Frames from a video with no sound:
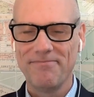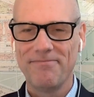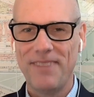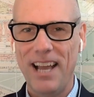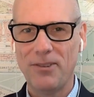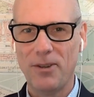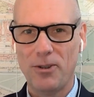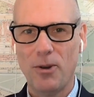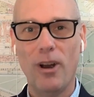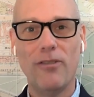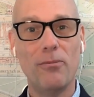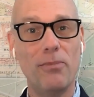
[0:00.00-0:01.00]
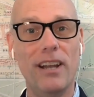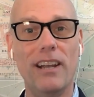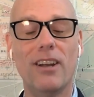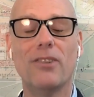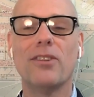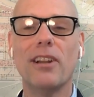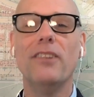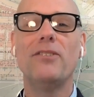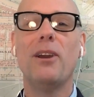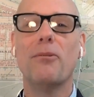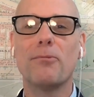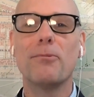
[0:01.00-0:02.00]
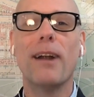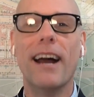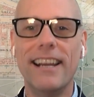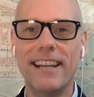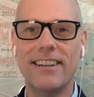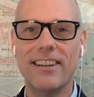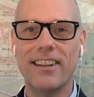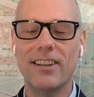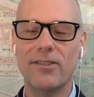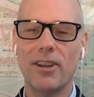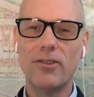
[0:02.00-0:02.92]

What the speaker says: Thanks, Victoria, for being here. So let's get right into this.